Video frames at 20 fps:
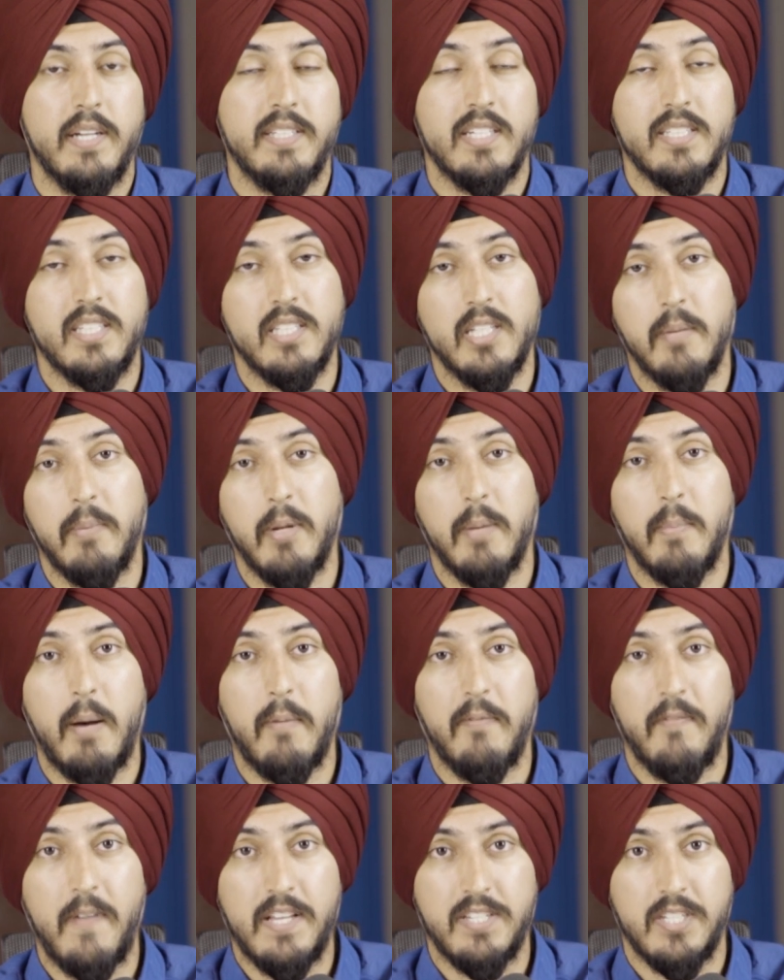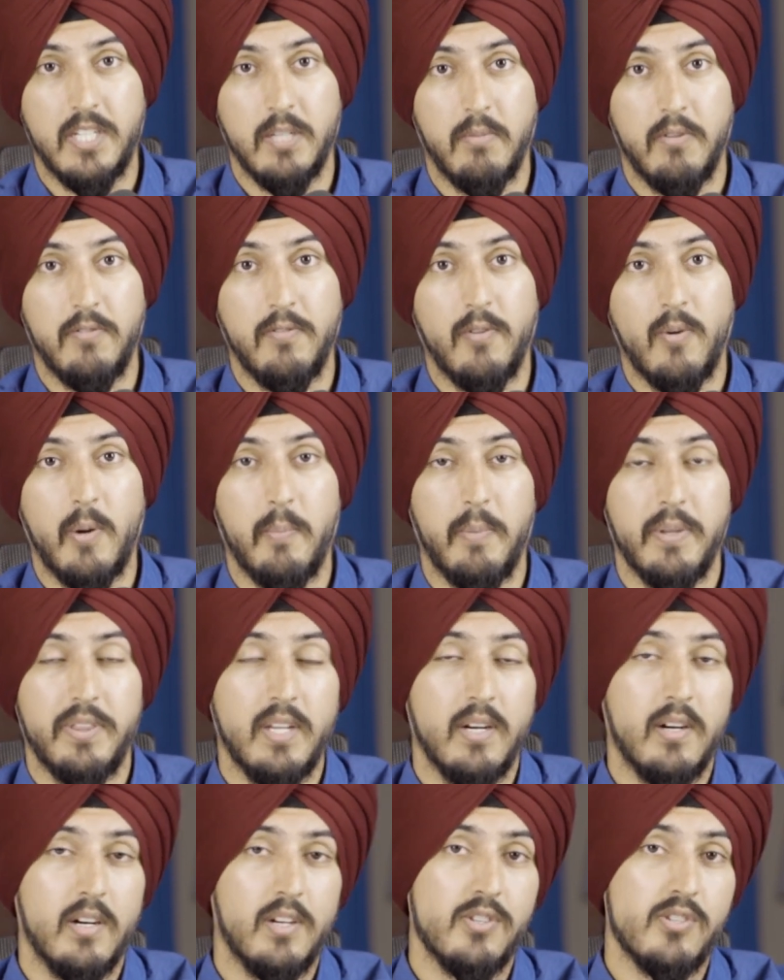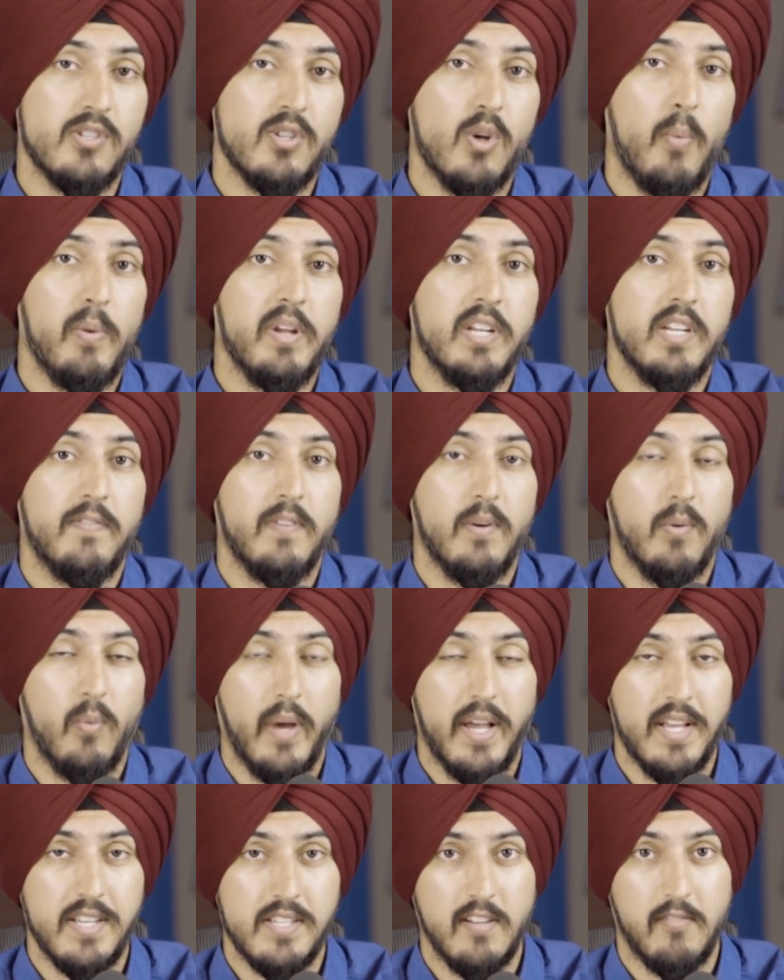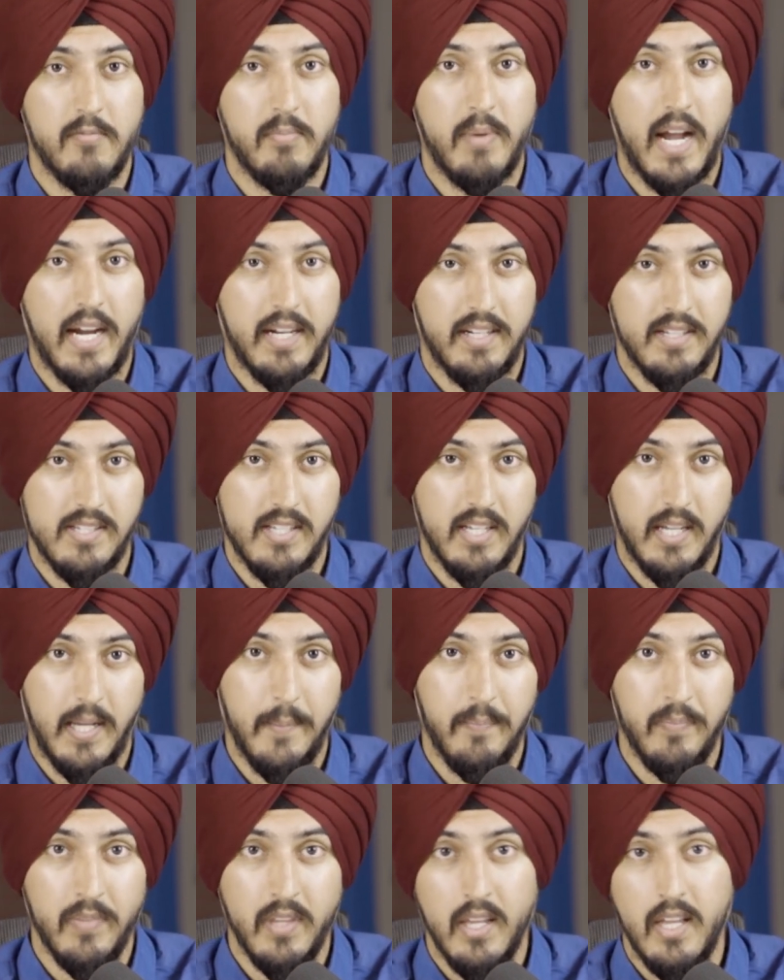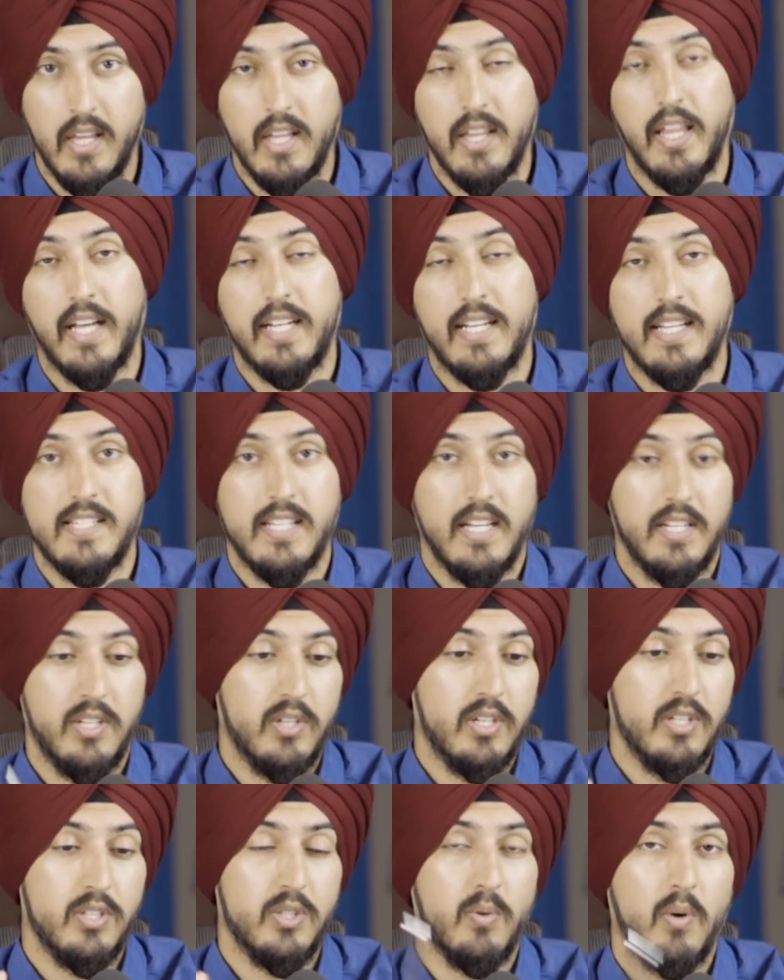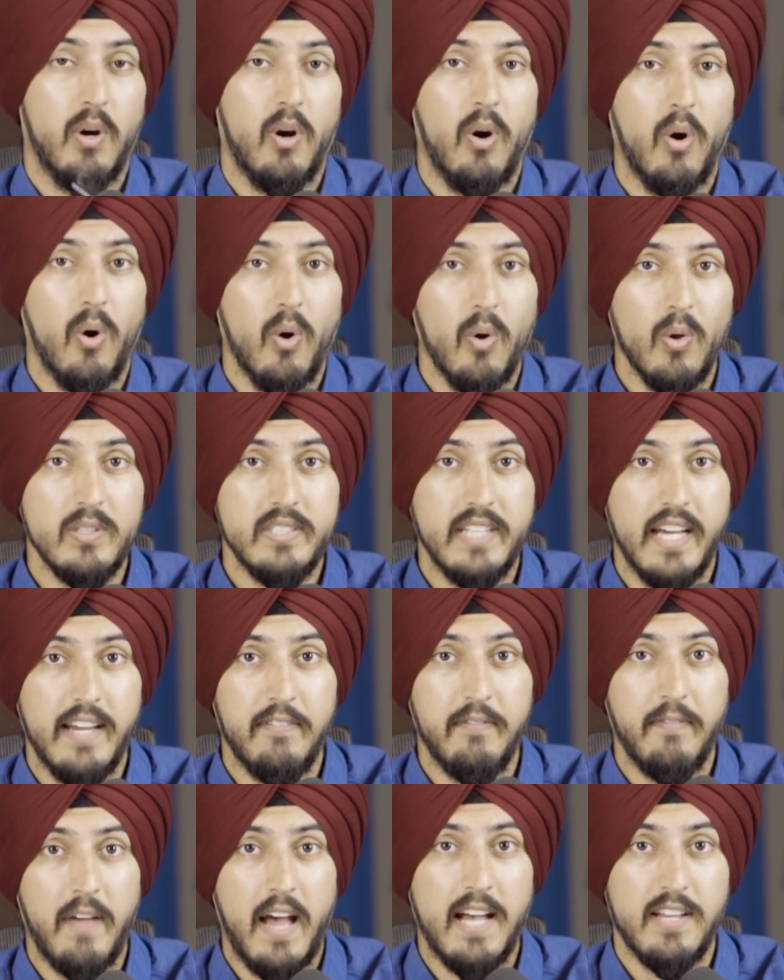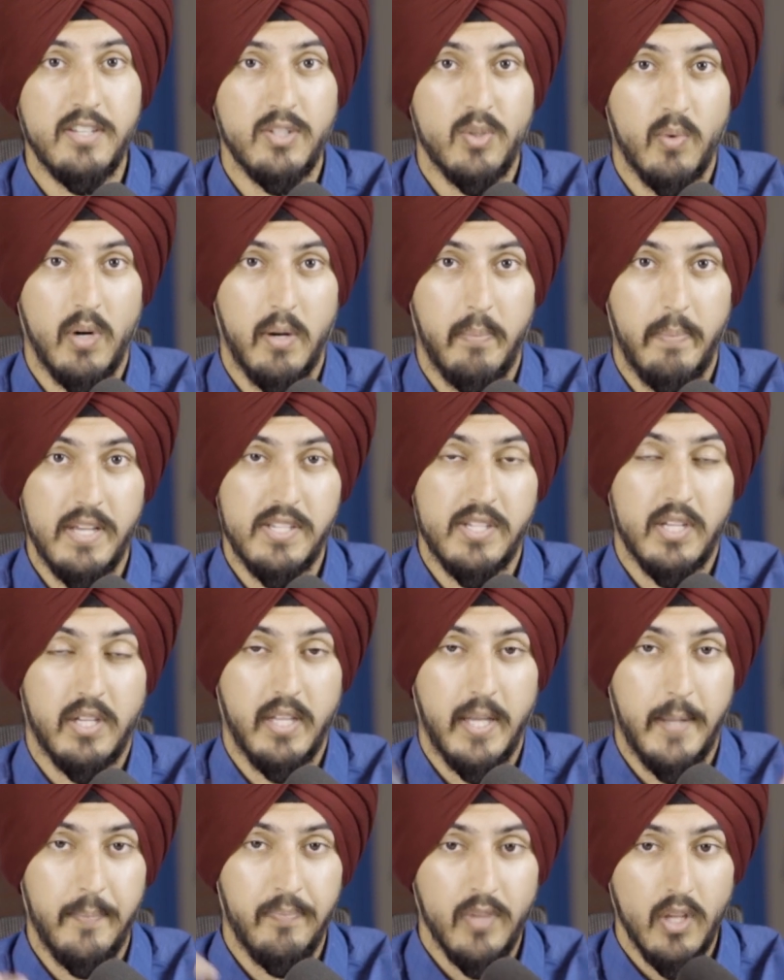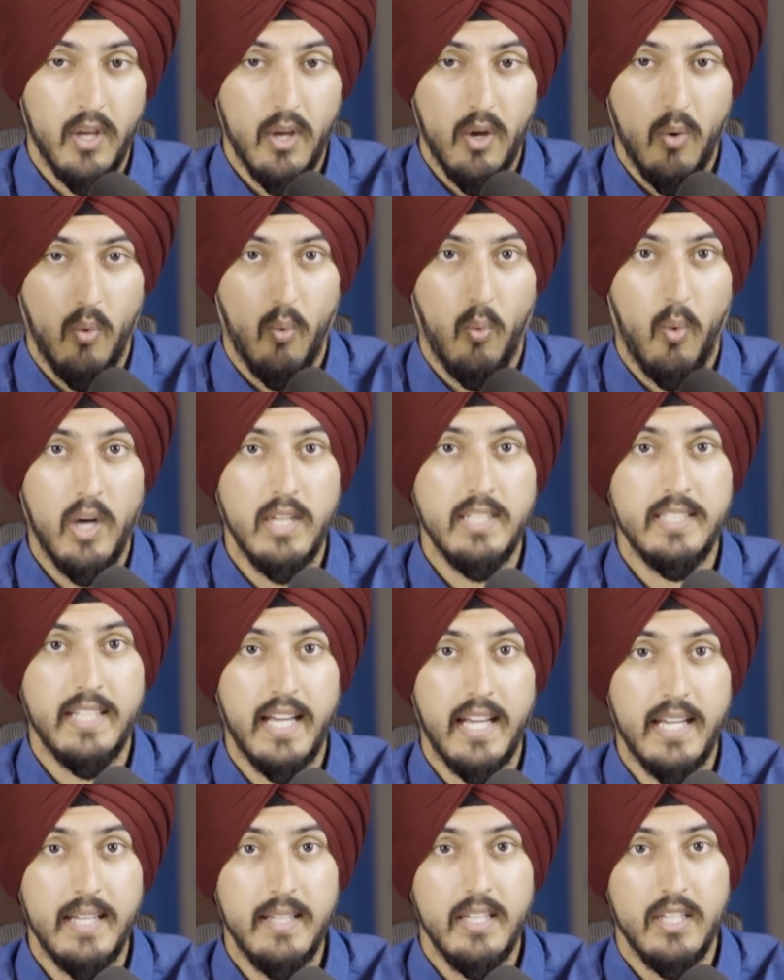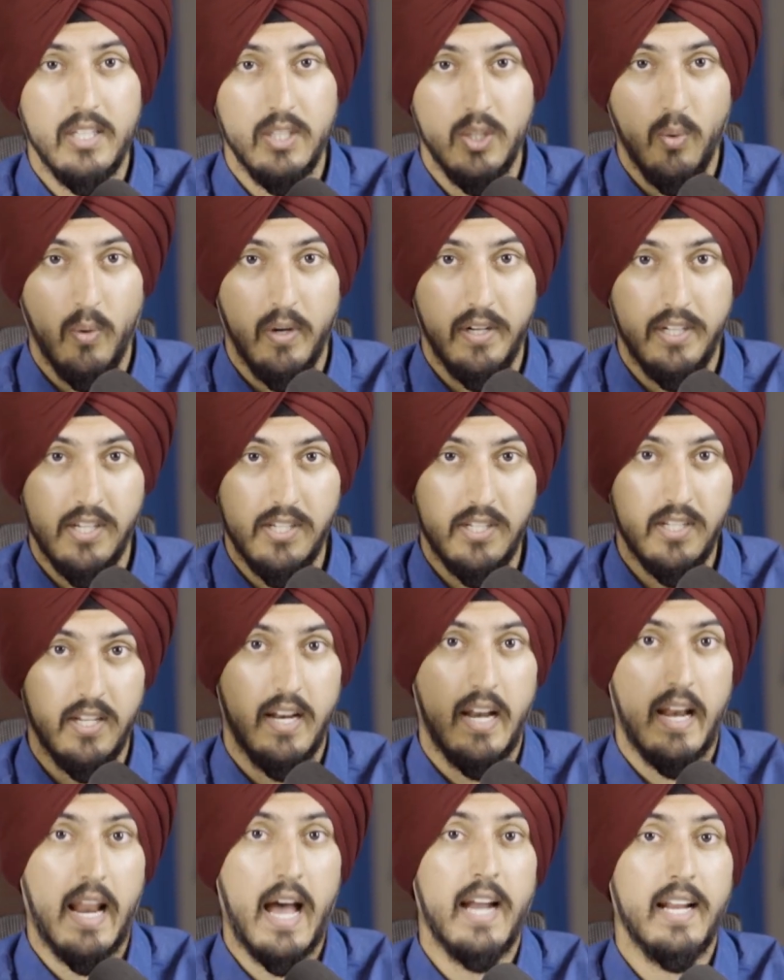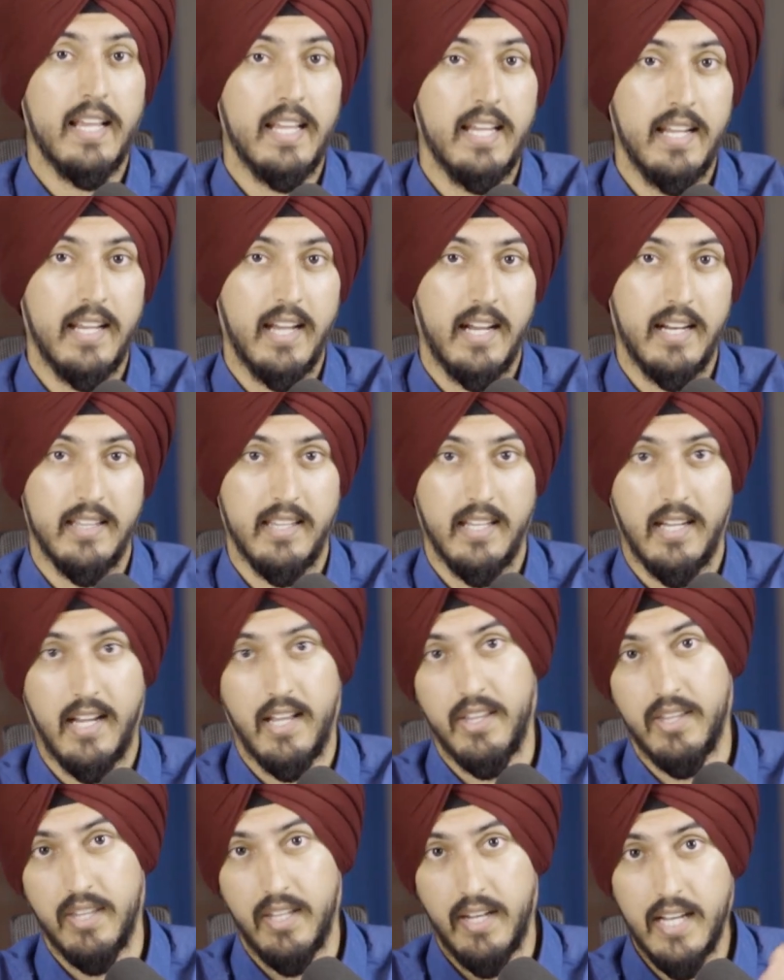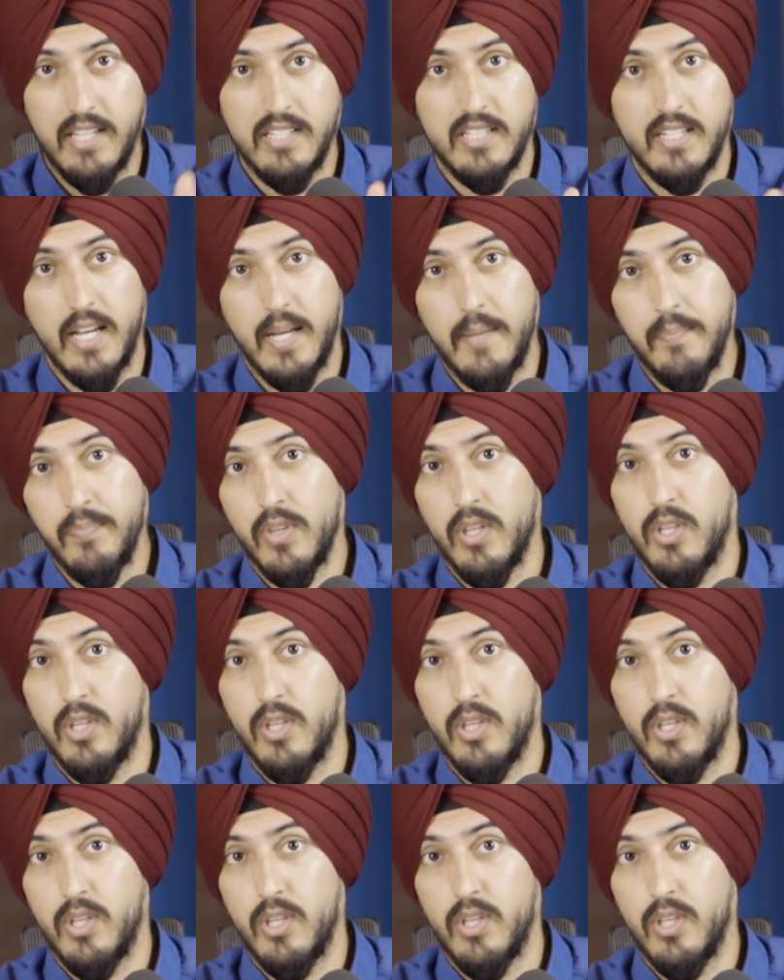I talked a little bit about fasting before, but there are so many different ways of practicing it. Like I said, you can do a whole day fast where basically one day you are just not eating anything, and then the next day